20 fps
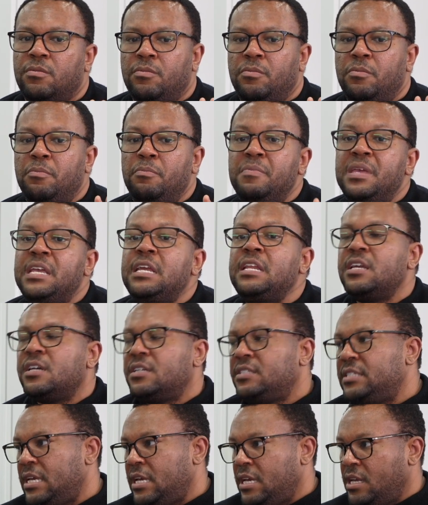media
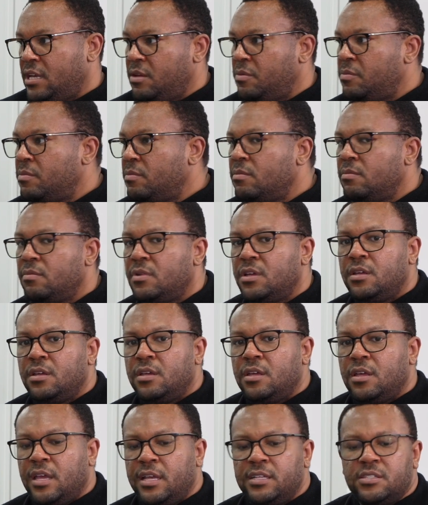team
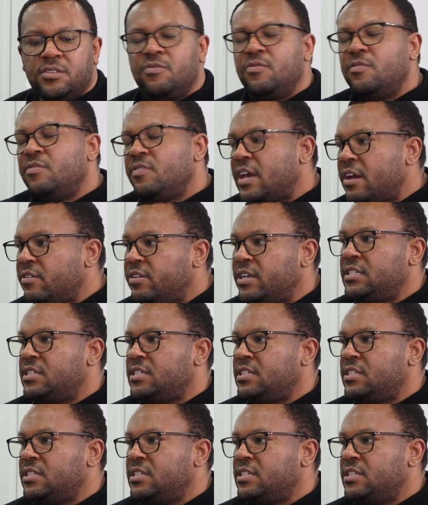is a very